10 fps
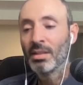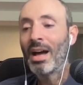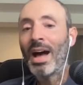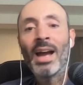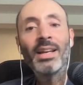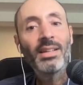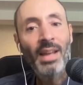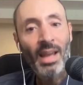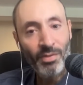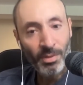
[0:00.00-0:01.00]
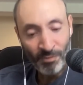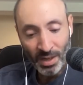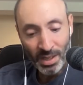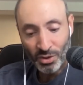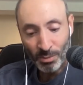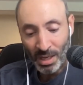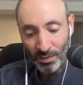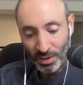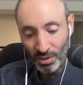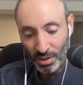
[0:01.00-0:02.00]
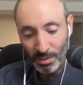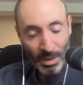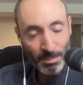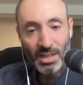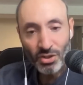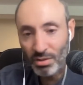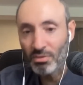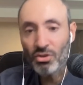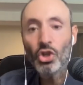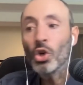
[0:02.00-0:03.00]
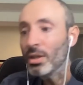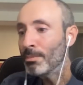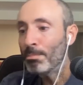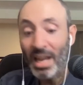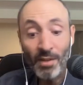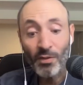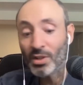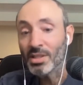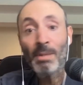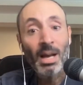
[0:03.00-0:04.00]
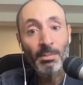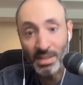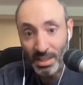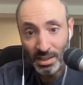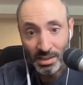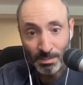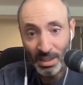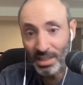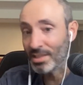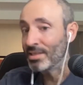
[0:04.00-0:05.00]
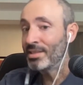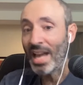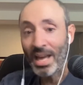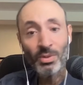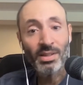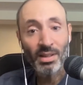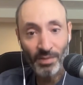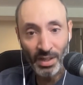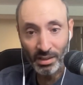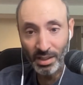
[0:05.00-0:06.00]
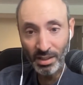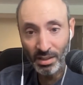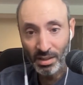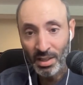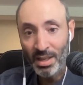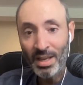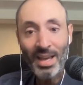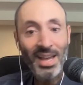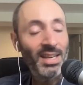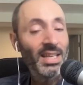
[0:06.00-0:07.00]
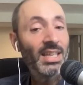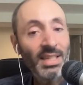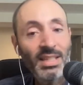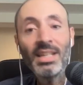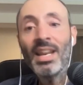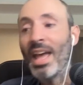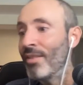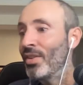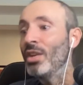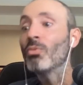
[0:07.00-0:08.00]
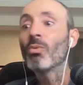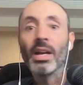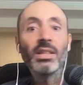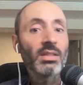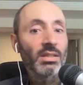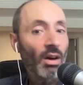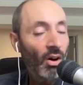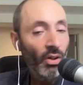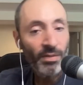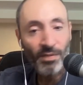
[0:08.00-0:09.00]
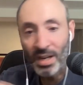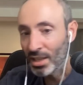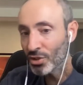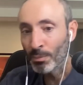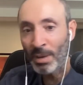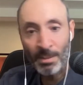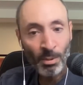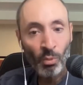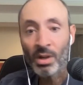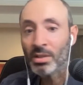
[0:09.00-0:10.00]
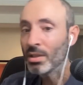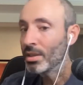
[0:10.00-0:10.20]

I didn't have the financial power of attorney. My patient couldn't pay for his mom's needs because his dad was on a ventilator. And he didn't have any rights to all the financial paperwork, to the